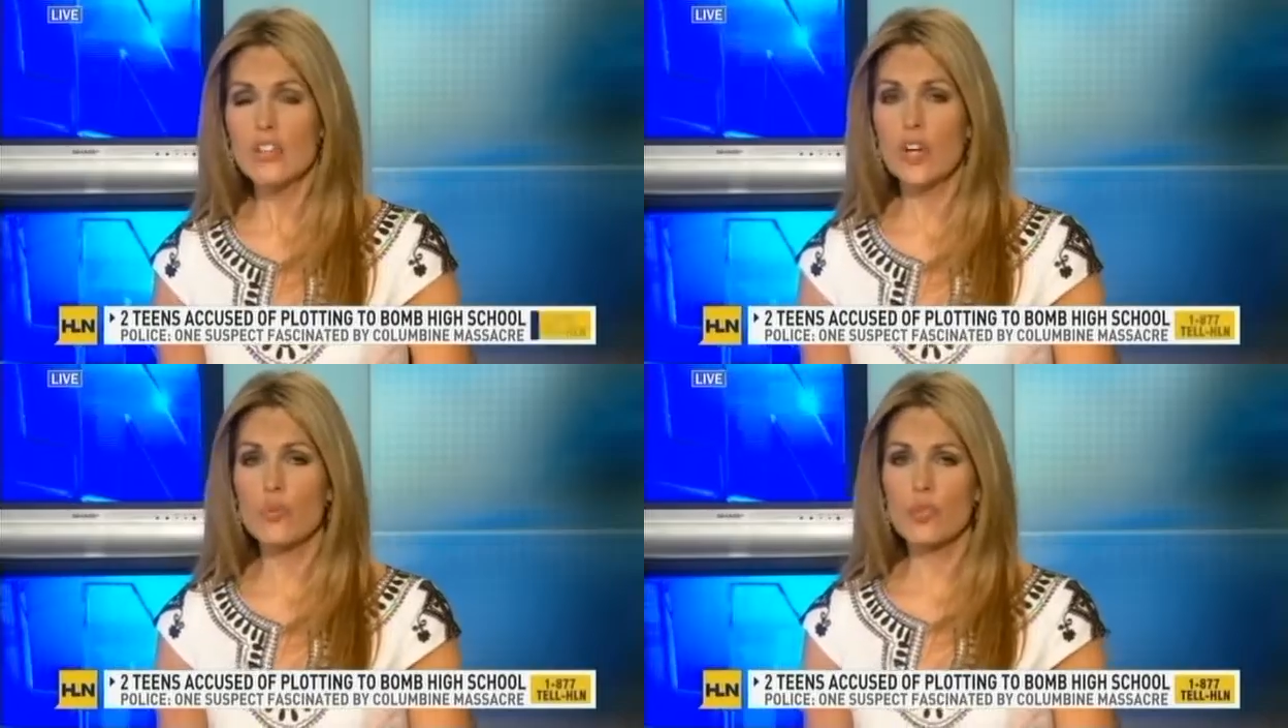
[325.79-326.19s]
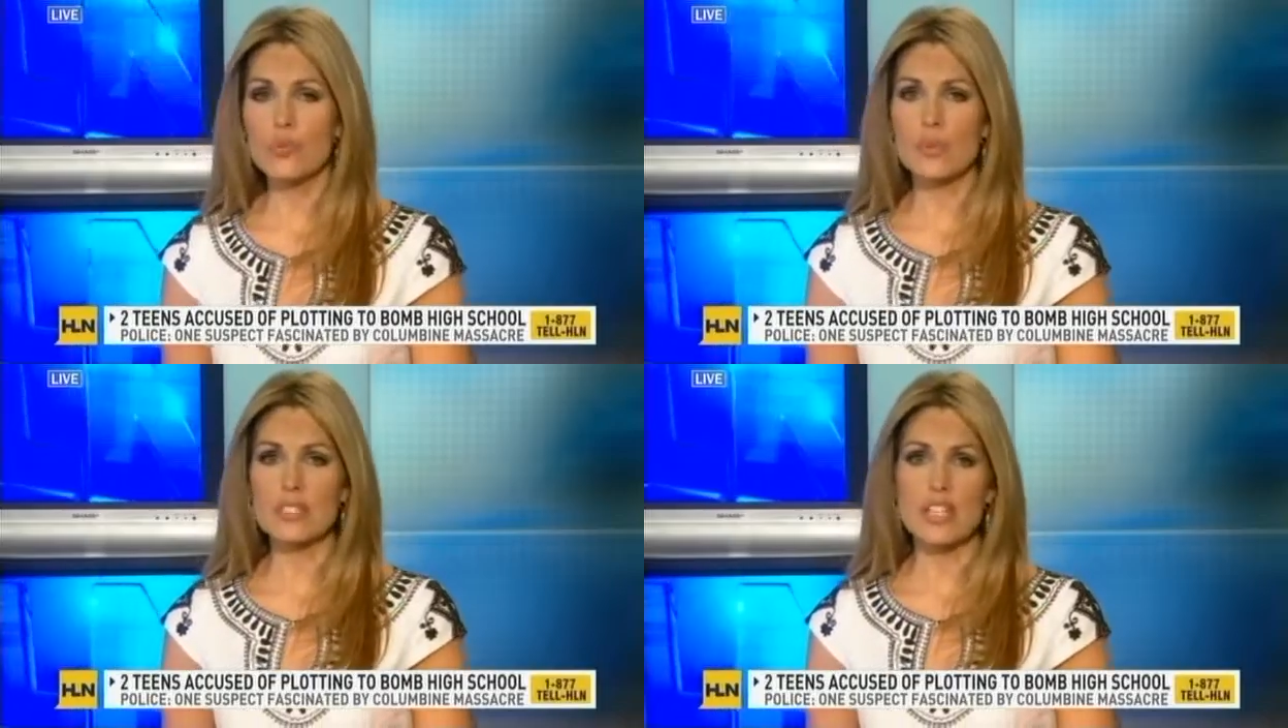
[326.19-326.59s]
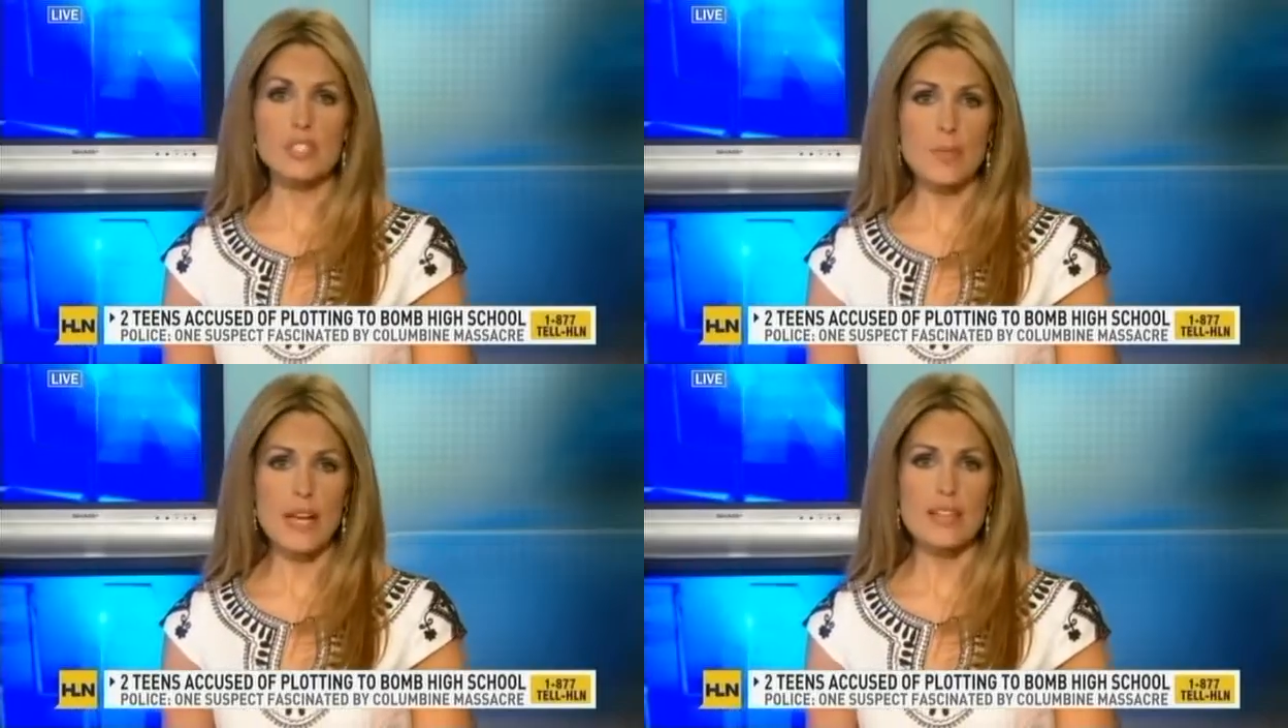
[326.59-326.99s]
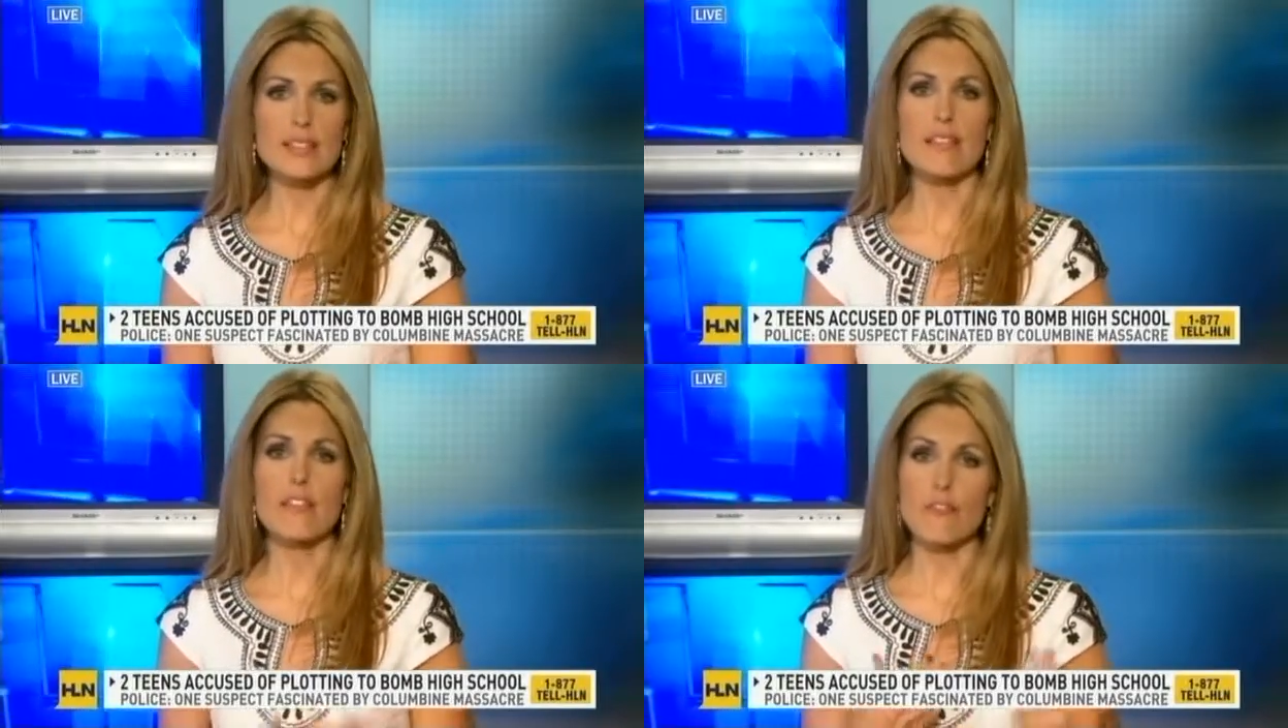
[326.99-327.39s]
No word from the
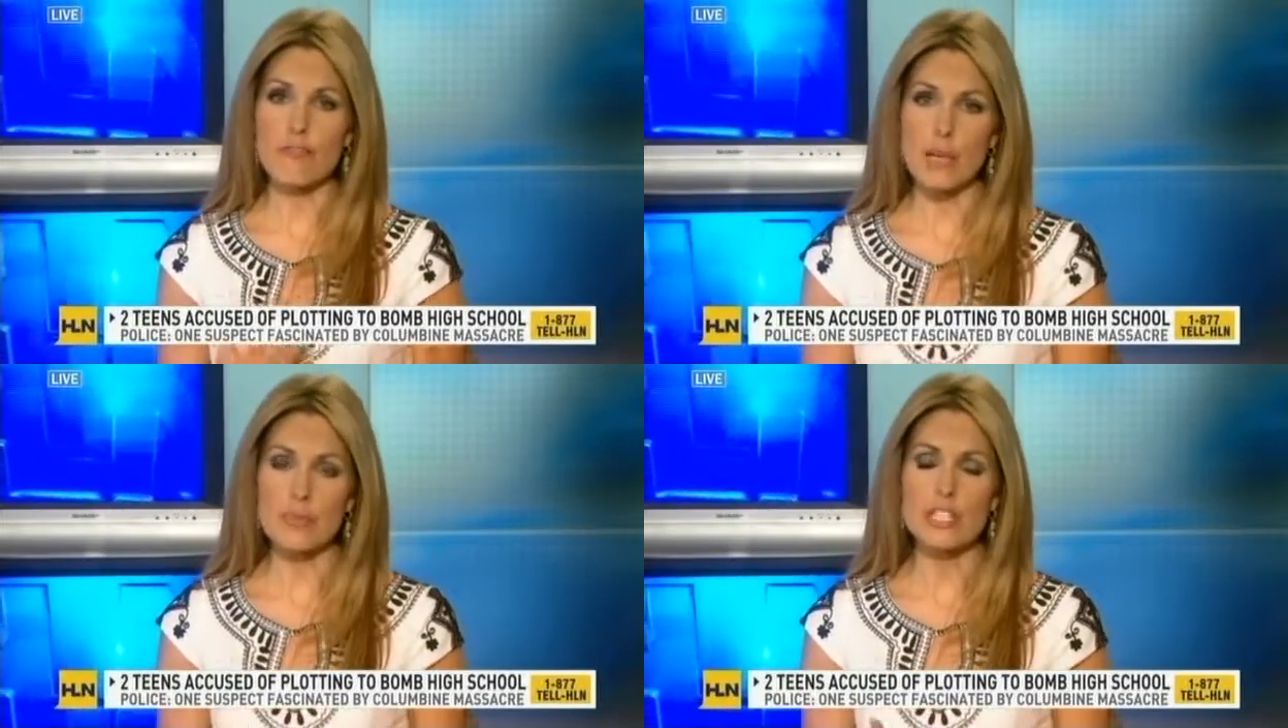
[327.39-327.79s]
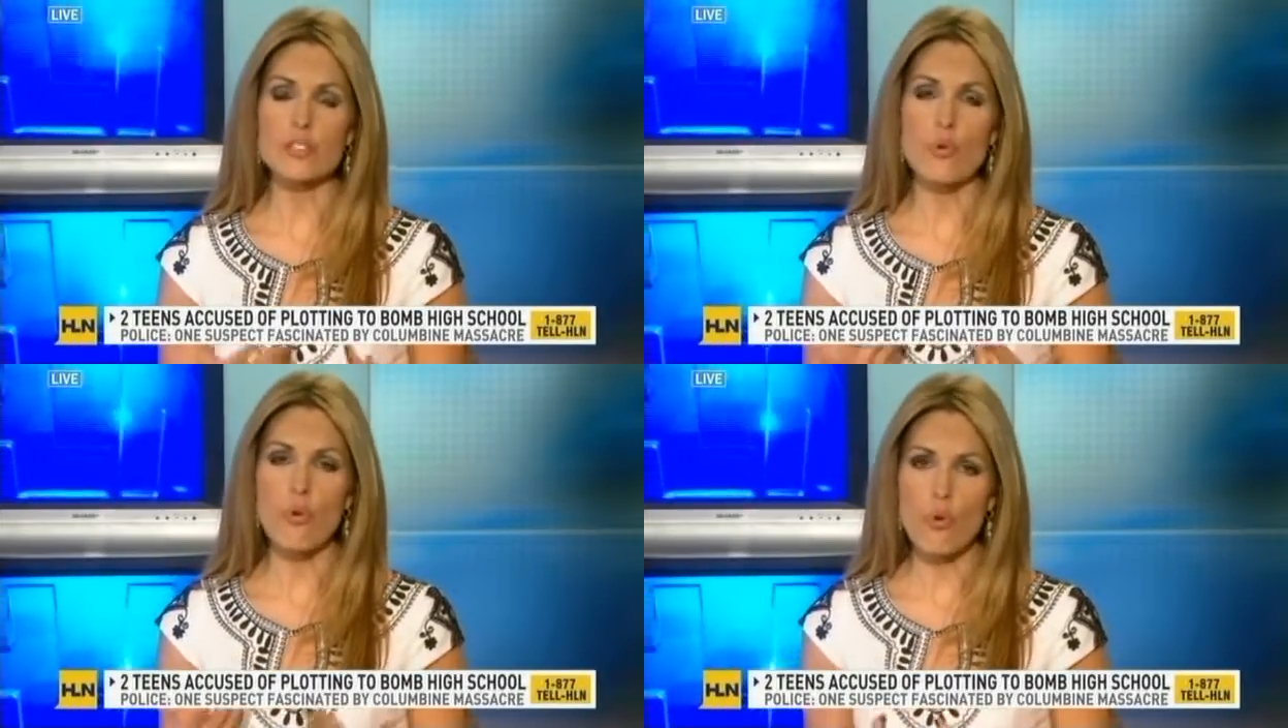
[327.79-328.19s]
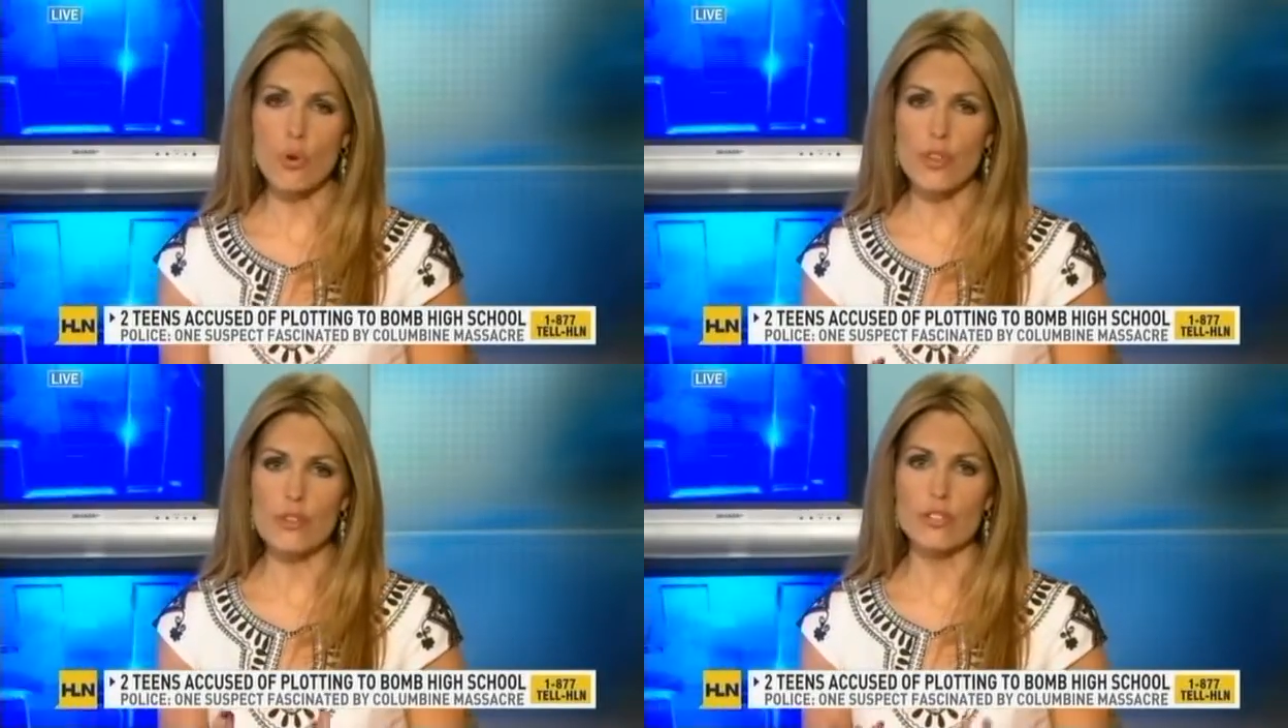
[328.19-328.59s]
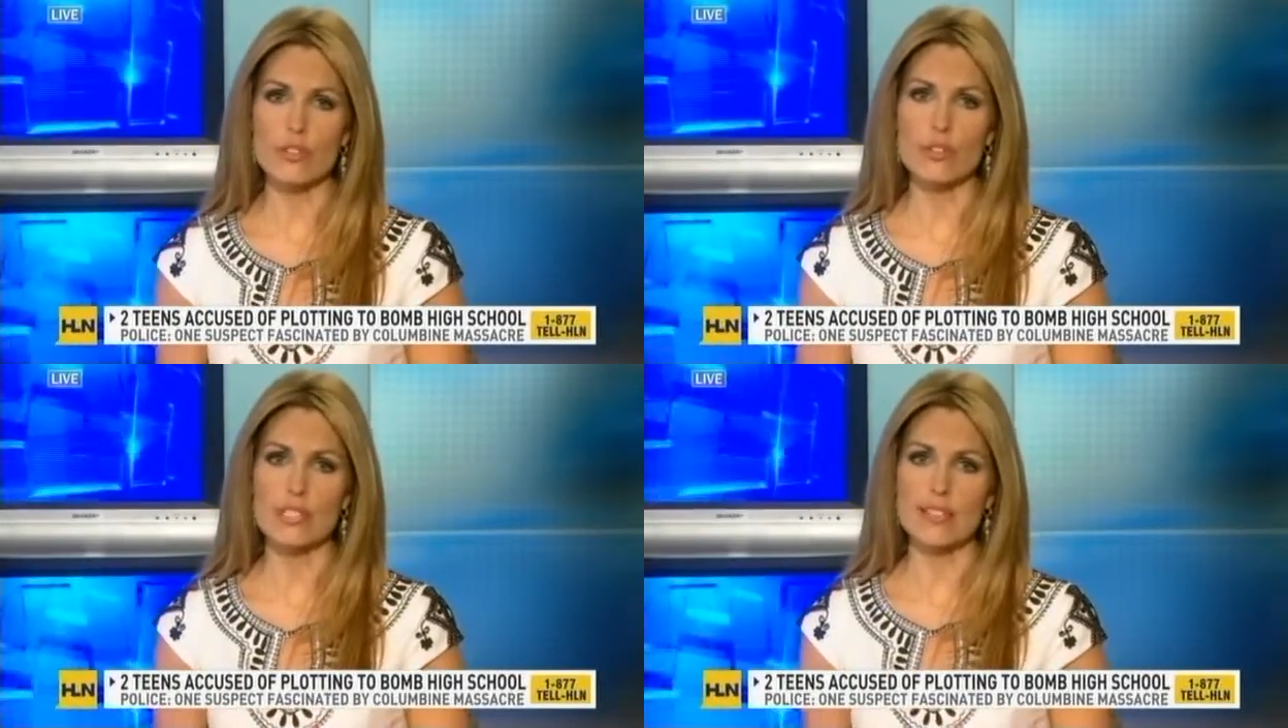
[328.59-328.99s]
suspects, their families, or their
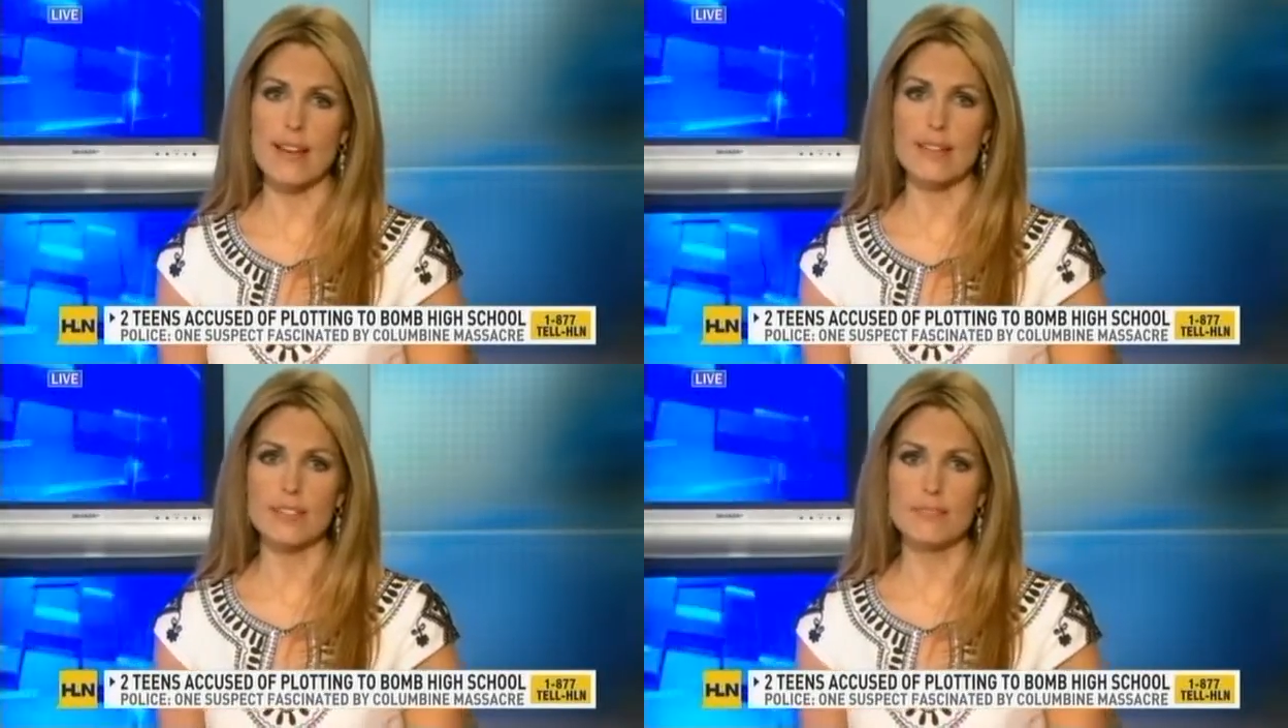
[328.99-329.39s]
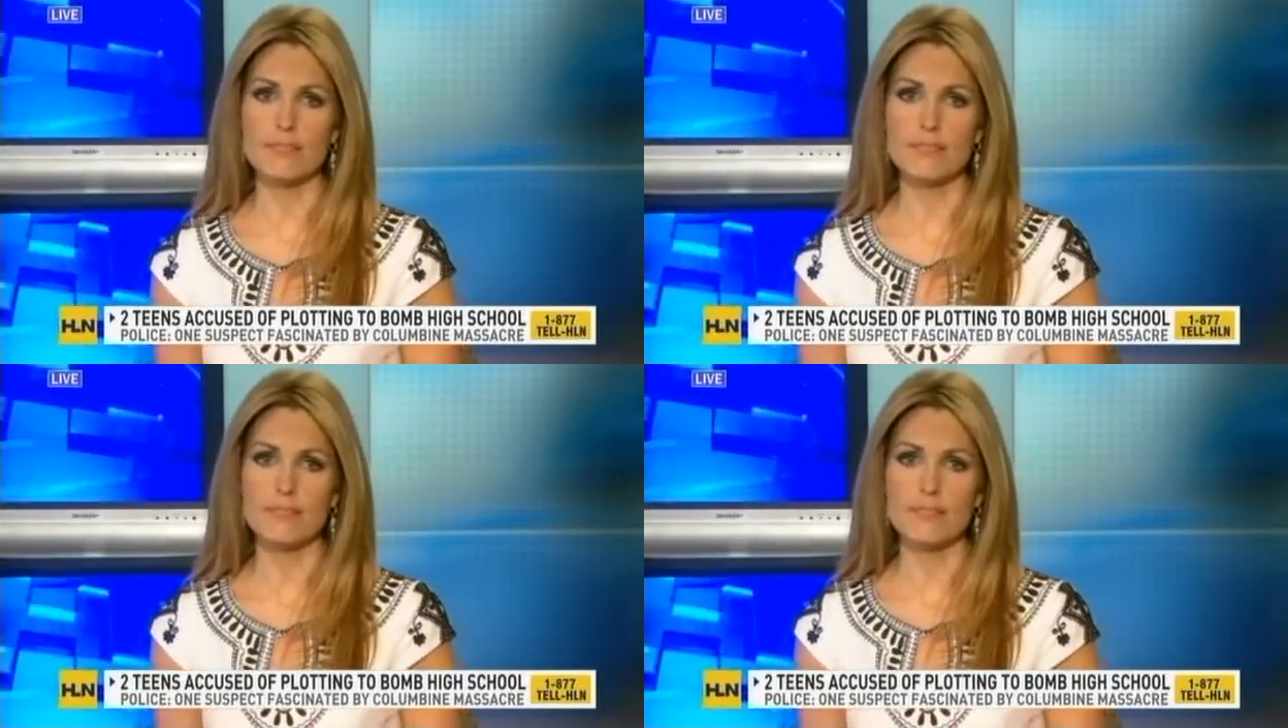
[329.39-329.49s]
attorneys yet.